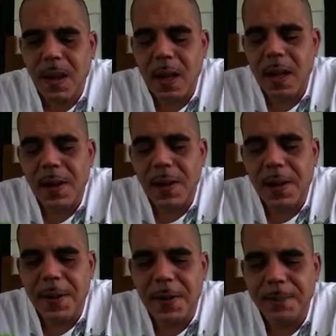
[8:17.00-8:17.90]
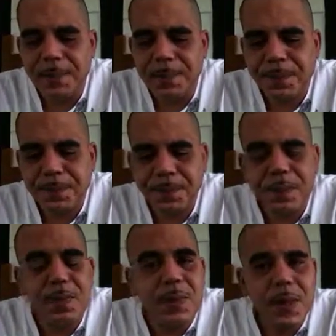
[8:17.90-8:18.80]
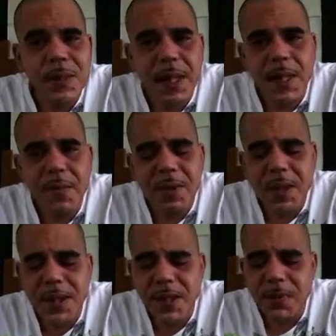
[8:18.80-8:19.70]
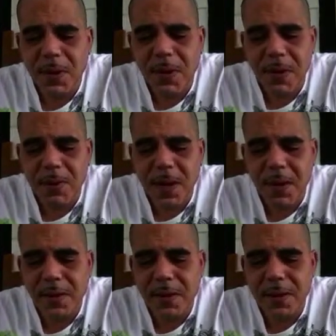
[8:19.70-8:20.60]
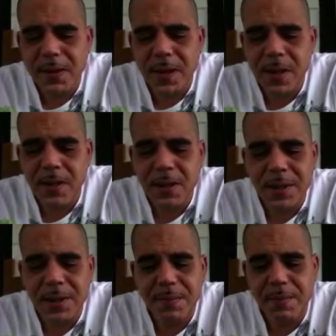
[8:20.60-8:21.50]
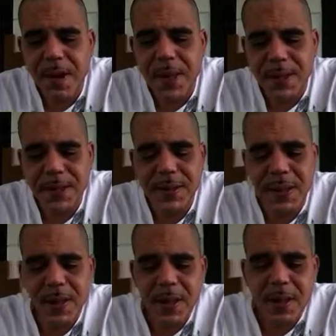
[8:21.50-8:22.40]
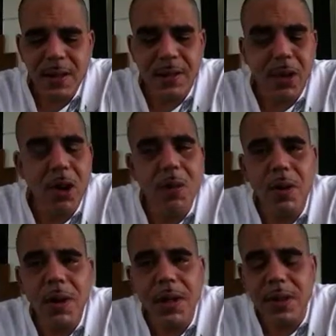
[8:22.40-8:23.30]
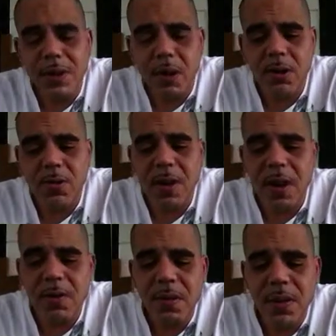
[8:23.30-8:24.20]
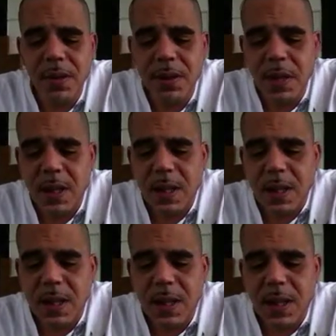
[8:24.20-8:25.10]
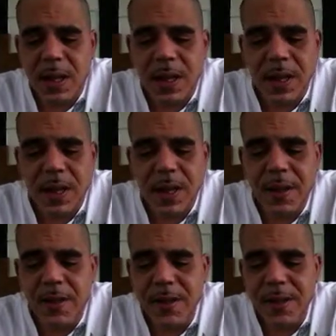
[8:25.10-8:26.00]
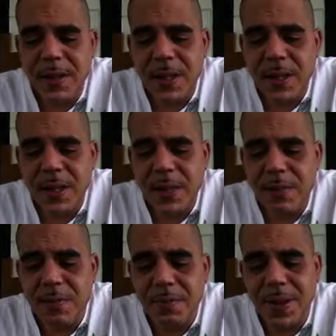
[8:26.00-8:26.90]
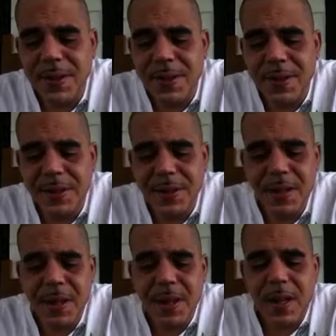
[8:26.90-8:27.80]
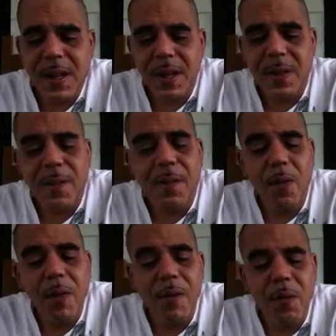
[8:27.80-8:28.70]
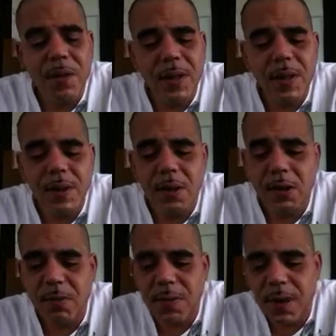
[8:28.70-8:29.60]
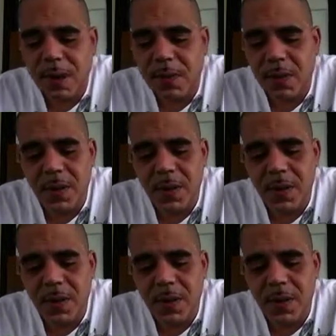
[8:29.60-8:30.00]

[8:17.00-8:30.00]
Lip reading: And the second one that he spoke about was increase in practice. The third one that he talked about was increase in presence. And the fourth one that he talked about